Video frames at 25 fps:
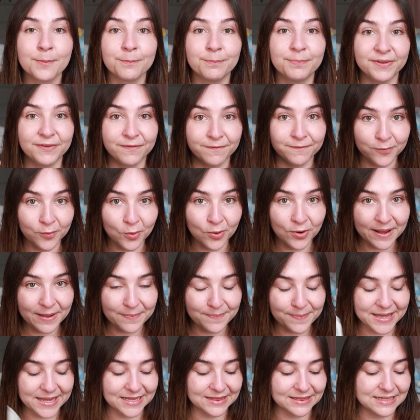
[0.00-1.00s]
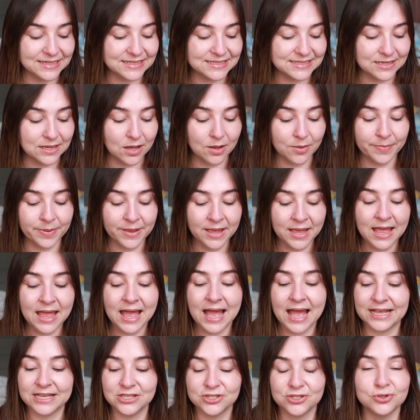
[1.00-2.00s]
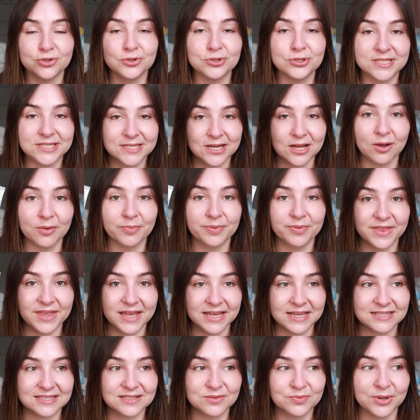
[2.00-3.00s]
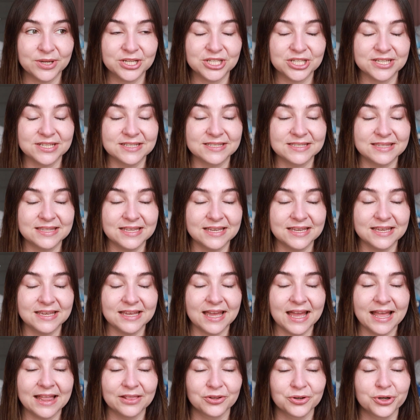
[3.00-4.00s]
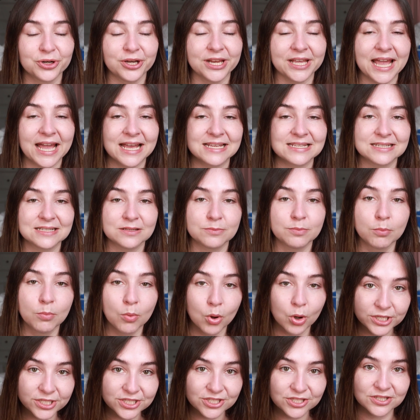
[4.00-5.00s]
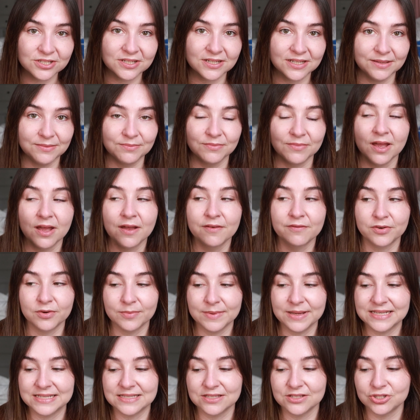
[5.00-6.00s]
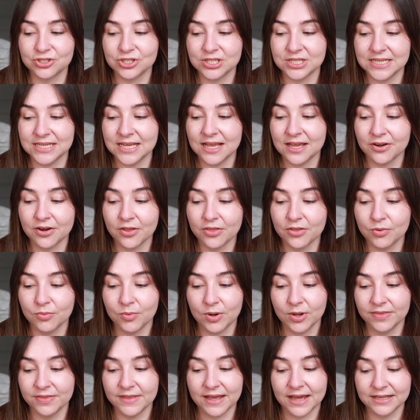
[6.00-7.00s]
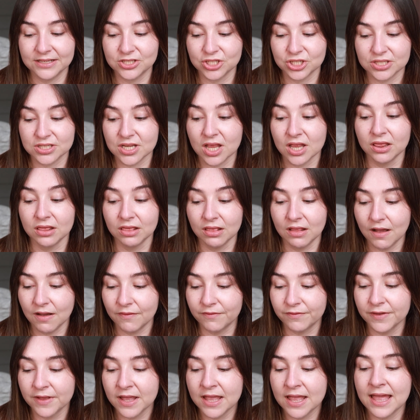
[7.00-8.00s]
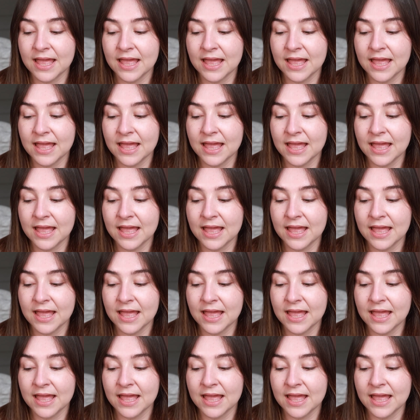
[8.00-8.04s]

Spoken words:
Before I picked this up, I used up this, which is the Hyaluronic Acid Moist Cream from Isntree, another one that I just love.